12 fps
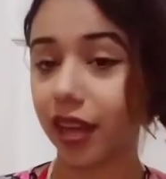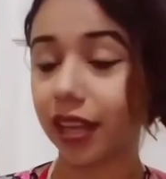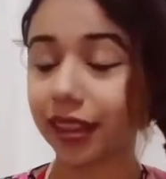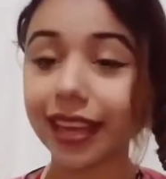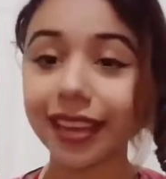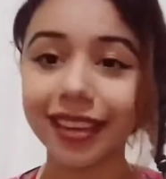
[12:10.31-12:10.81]

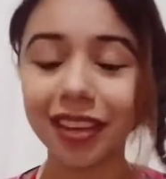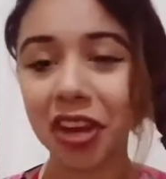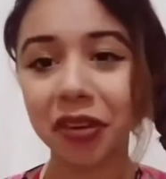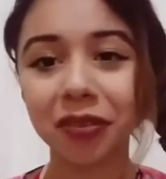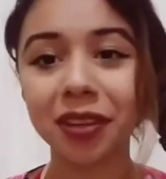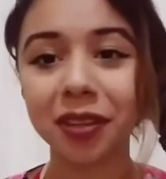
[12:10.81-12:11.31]
a lady
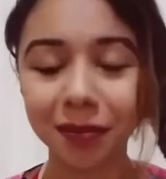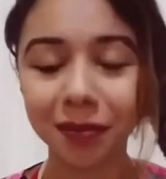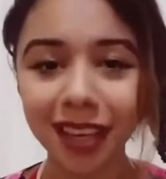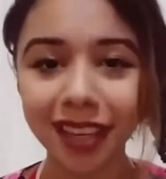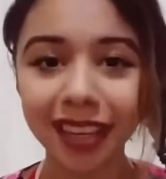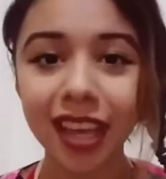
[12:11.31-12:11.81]
covered in
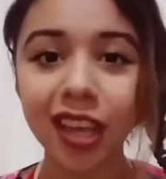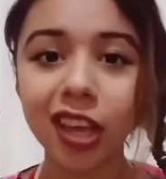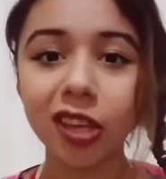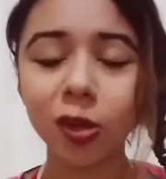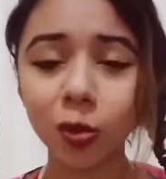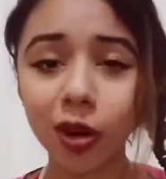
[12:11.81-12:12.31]
blood,
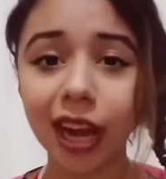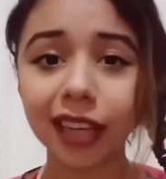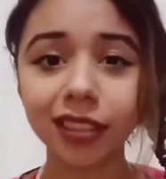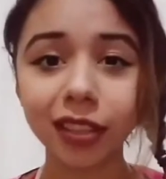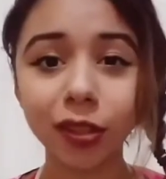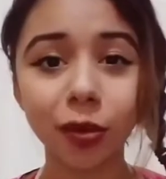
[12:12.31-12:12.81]
you were
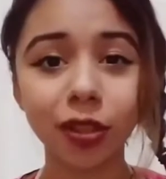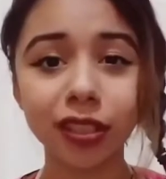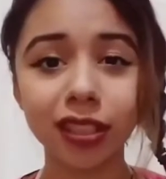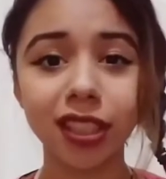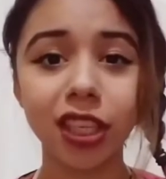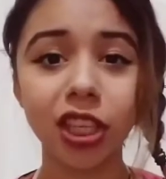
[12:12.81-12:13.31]
actually
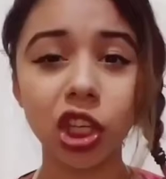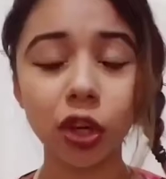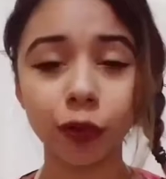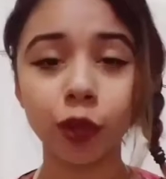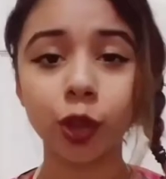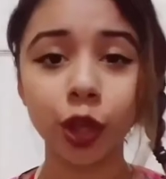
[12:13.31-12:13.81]
going to see
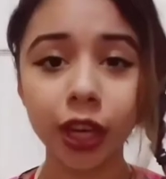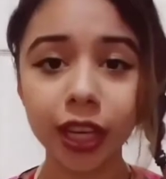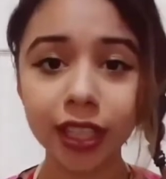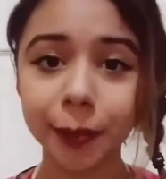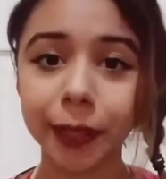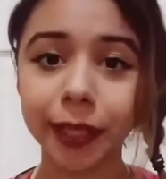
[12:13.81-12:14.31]
your future
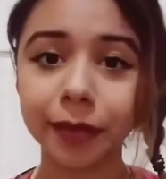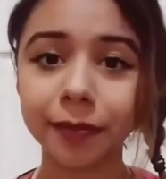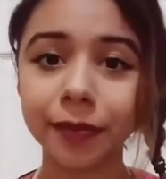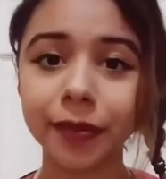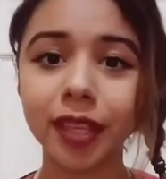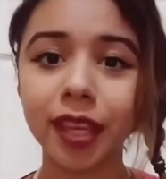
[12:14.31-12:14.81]
husband.
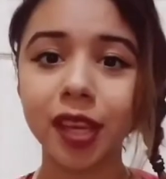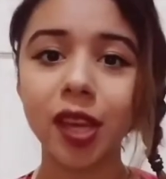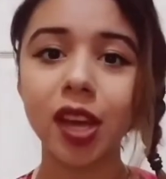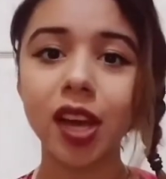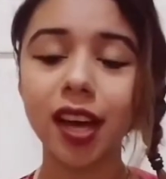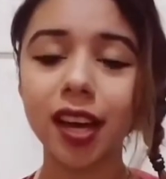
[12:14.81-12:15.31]

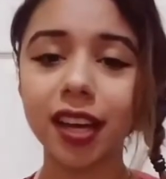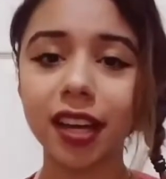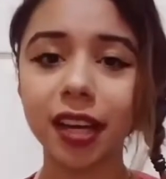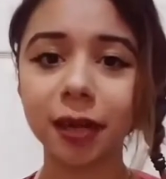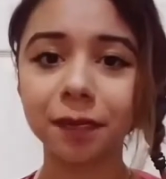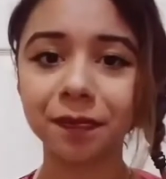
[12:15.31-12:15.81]

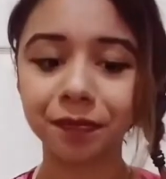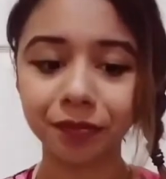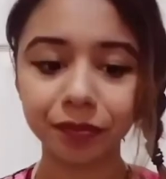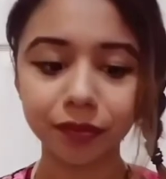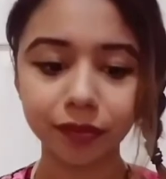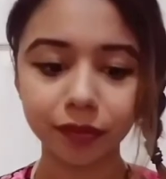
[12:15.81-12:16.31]
So
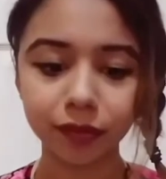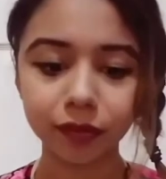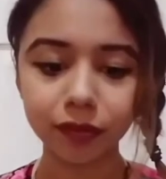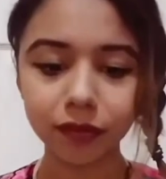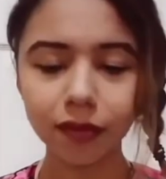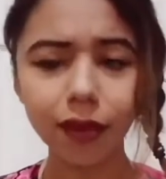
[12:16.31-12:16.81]

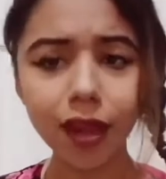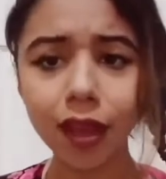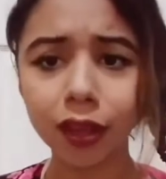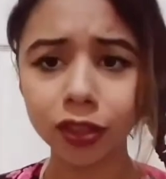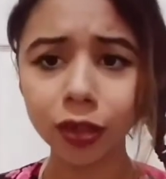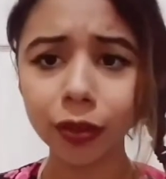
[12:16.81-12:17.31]

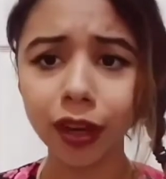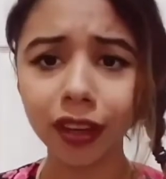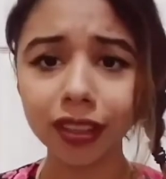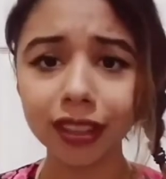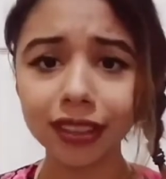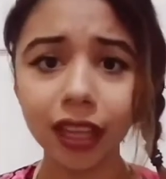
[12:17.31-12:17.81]

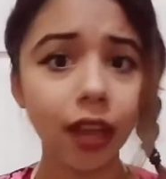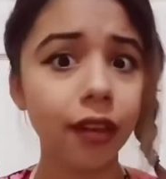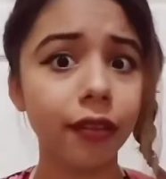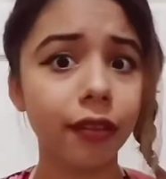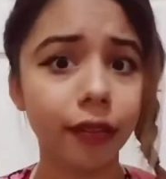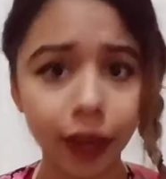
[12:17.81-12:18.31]
regardless,
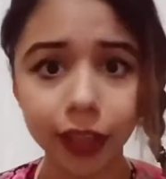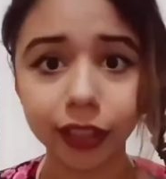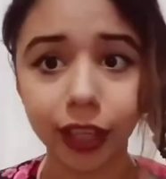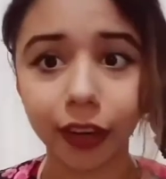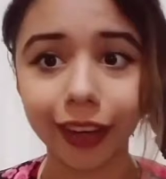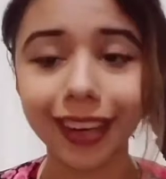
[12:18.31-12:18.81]

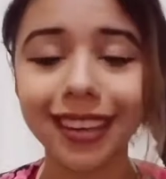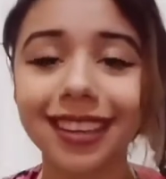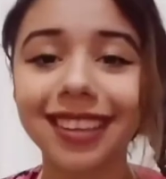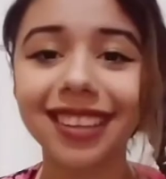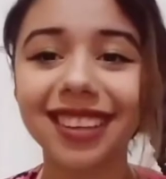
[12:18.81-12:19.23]
very scary.